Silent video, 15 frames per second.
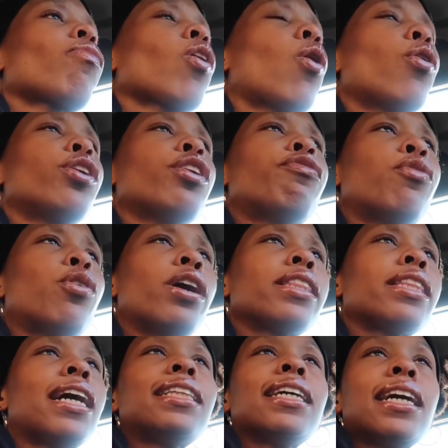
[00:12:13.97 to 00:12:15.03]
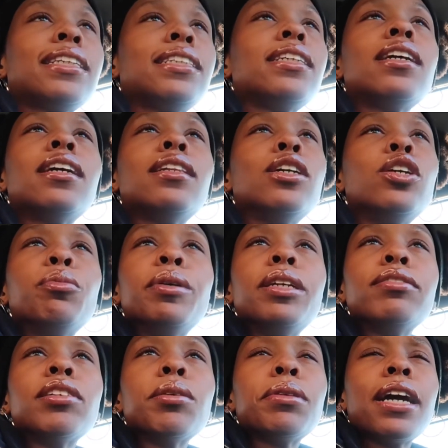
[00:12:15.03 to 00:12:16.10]
on the 4th, I think I did a little bit of
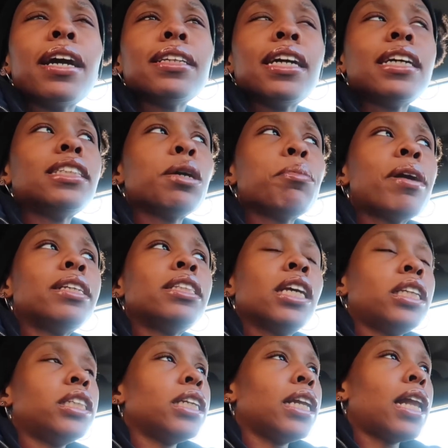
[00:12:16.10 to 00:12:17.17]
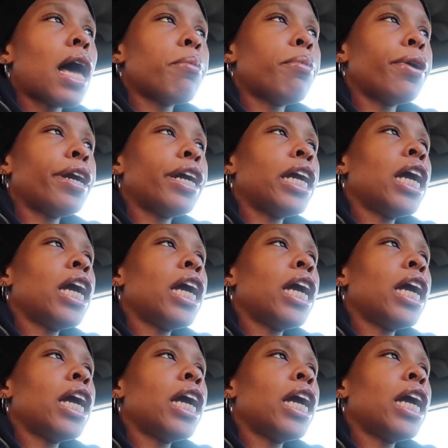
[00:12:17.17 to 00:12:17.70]
something. I think I took my son to the library.